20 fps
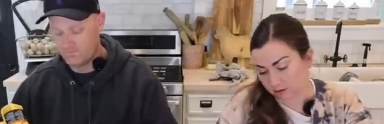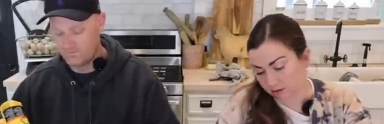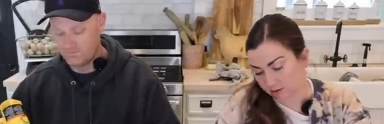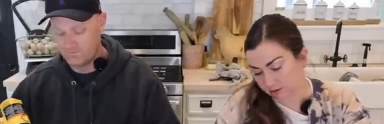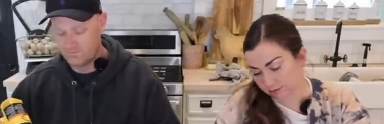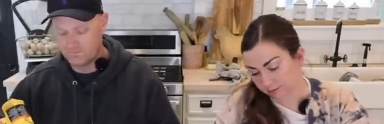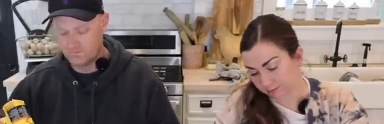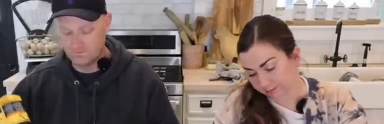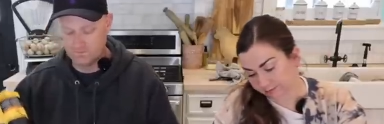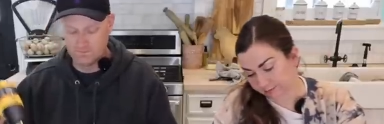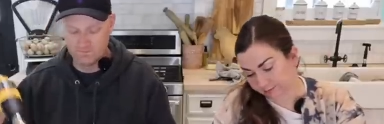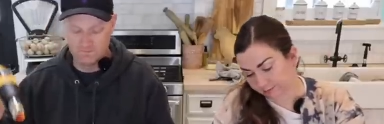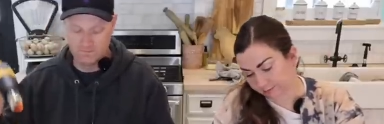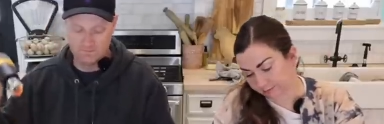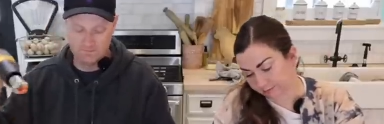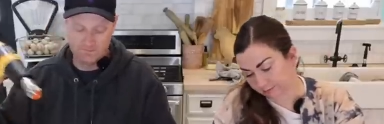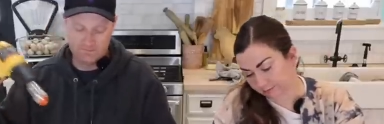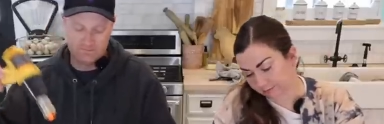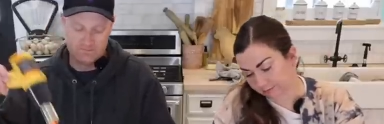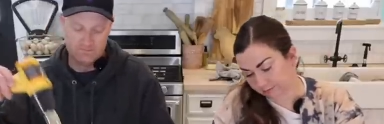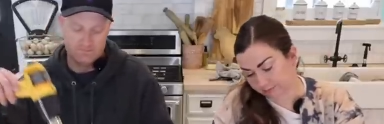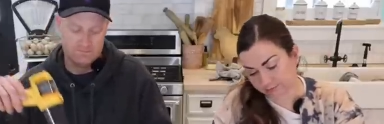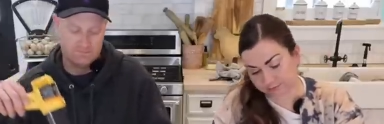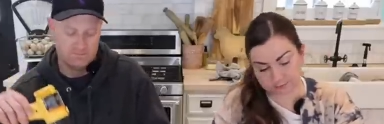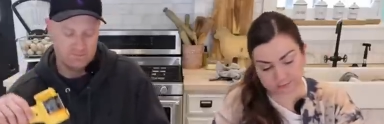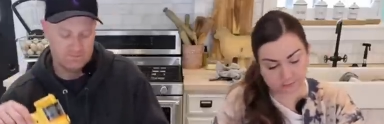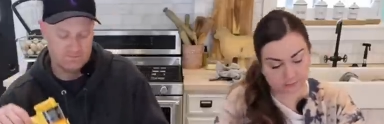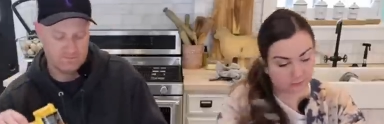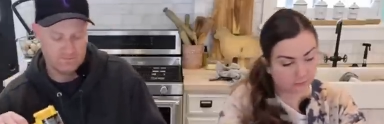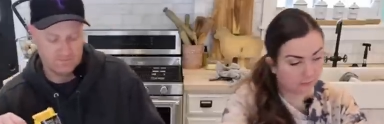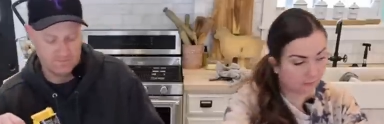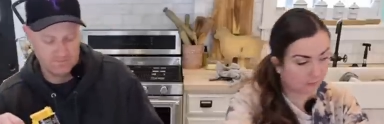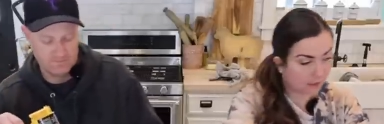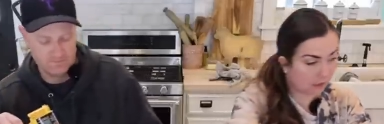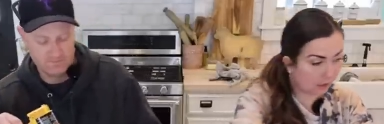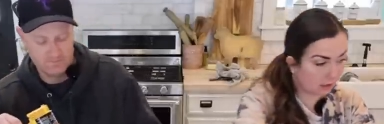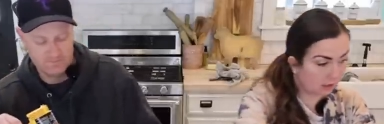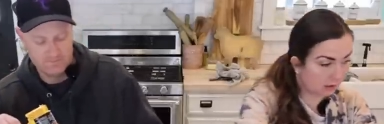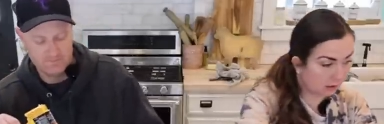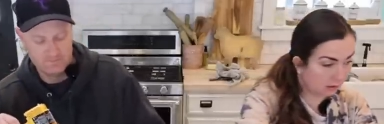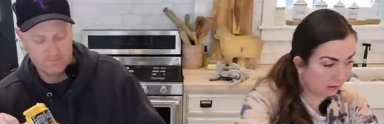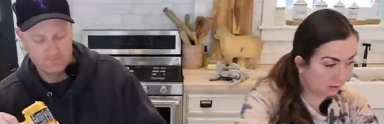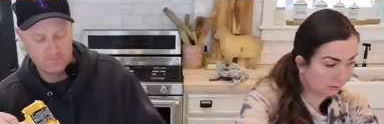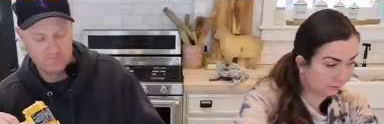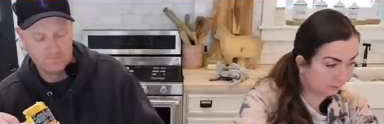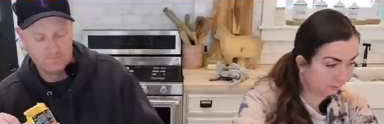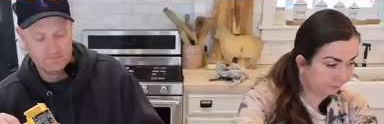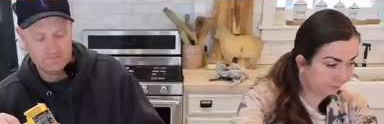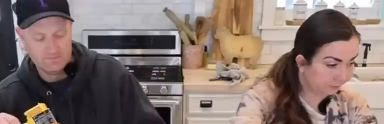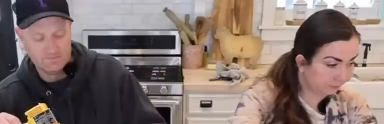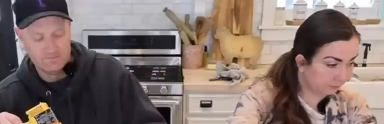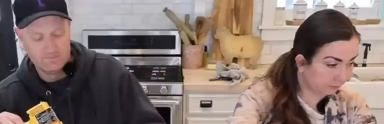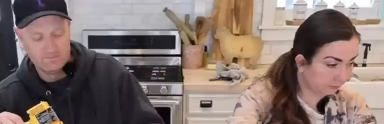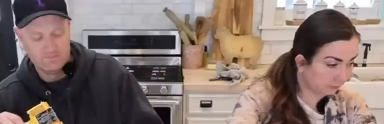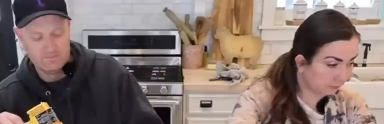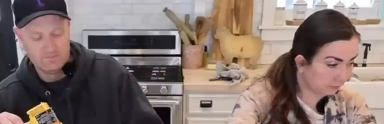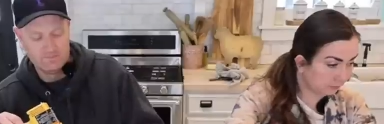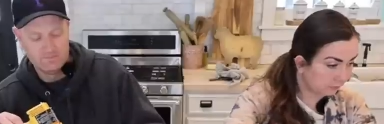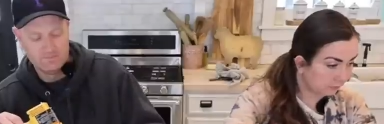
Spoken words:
(no one is talking)